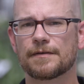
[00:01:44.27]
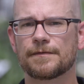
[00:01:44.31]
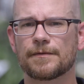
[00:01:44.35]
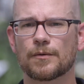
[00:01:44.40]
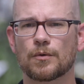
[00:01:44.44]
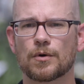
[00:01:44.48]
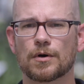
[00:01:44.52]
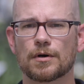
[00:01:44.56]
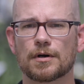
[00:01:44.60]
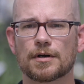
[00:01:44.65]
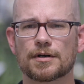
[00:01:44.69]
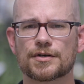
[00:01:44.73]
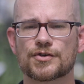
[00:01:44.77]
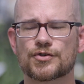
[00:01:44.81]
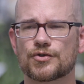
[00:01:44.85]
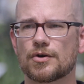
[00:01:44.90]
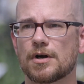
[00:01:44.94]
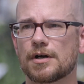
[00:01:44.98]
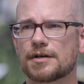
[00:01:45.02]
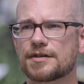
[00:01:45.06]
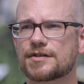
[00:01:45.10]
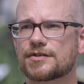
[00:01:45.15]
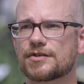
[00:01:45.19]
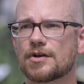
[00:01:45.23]
for
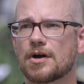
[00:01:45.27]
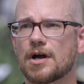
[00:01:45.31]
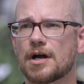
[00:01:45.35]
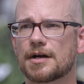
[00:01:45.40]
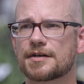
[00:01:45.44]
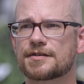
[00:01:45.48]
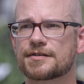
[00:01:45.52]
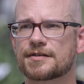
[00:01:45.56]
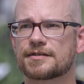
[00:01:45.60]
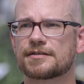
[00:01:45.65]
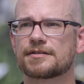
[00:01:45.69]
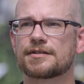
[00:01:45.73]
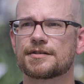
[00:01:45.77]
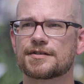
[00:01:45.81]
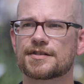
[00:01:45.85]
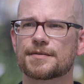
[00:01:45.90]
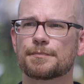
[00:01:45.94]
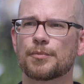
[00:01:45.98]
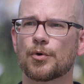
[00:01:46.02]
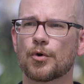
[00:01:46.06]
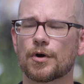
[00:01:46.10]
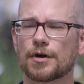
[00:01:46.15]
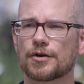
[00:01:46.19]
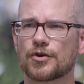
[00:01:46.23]
strong stalks to
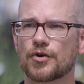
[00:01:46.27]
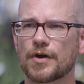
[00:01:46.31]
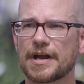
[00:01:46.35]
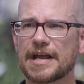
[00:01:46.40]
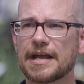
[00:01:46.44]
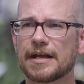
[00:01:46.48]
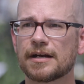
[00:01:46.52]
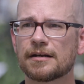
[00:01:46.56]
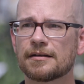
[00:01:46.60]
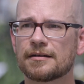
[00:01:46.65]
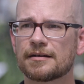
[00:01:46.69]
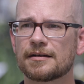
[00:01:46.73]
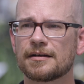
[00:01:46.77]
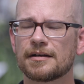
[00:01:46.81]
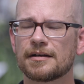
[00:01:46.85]
support grain,